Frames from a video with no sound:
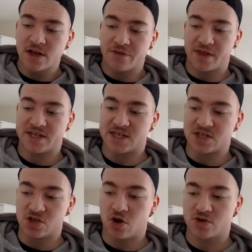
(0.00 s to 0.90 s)
This
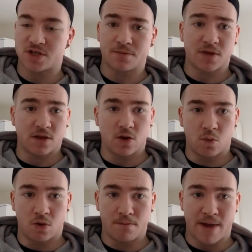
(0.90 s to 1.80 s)
is not something that
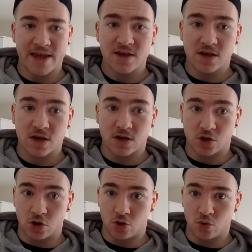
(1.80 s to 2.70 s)
will make
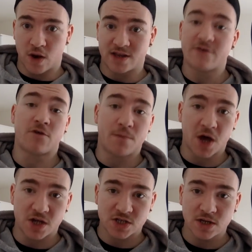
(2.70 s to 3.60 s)
you a different
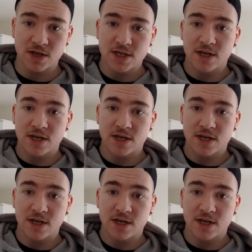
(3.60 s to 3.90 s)
person.